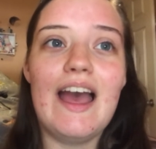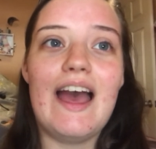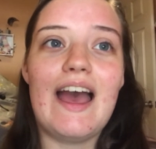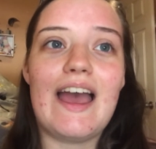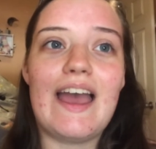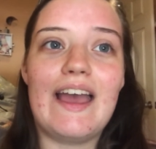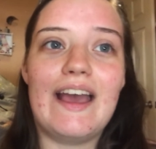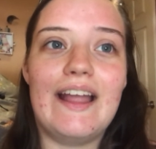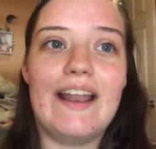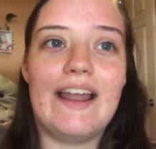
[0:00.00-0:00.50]

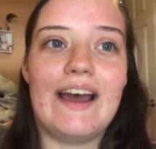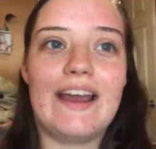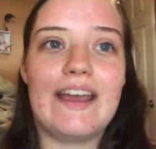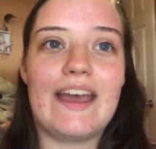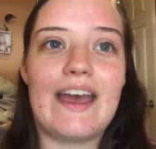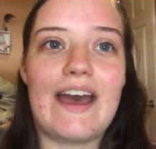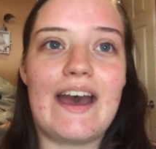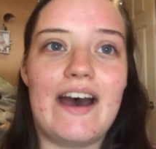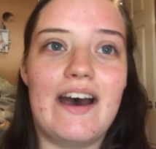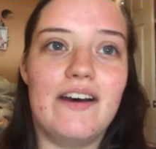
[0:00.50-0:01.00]
and I
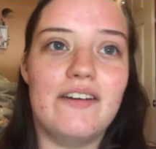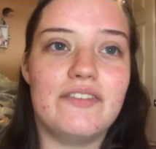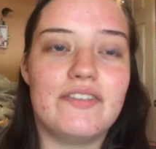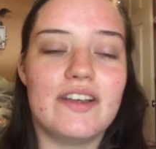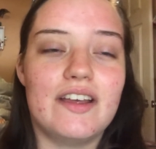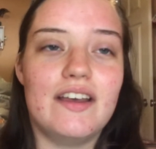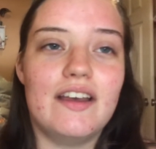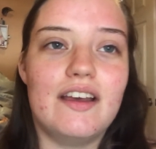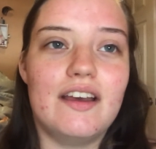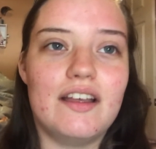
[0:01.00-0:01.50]
have
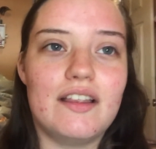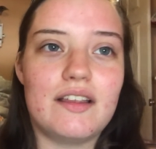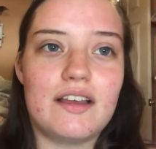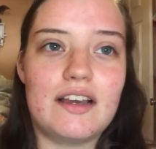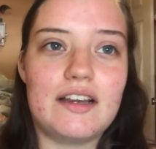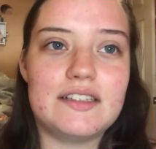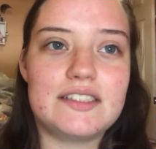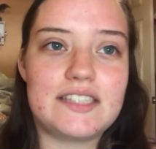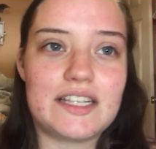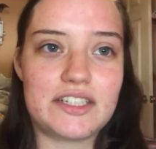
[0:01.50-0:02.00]

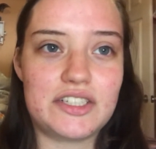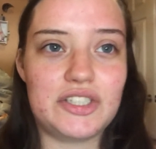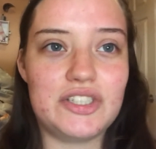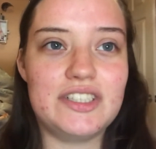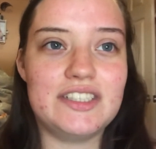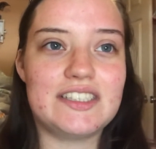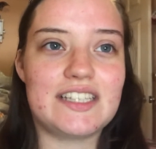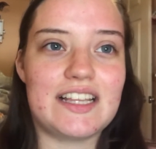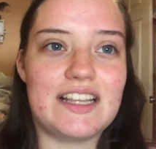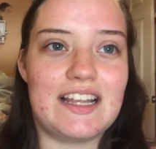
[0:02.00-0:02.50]

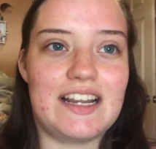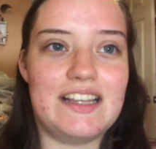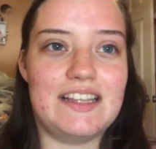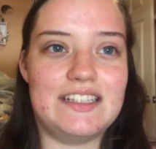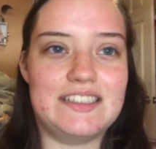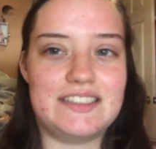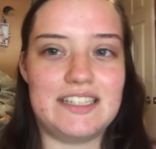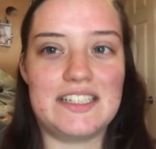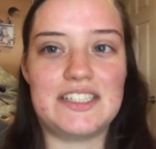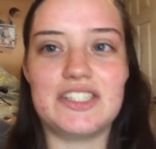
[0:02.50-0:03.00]
sections, and then the
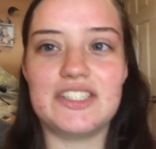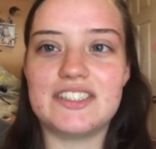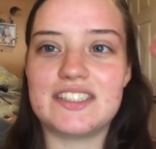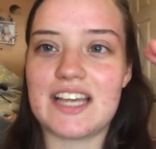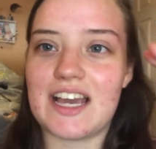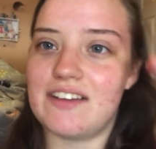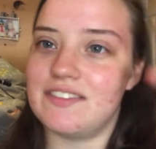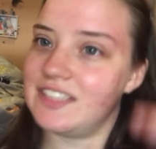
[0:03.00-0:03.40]
sections have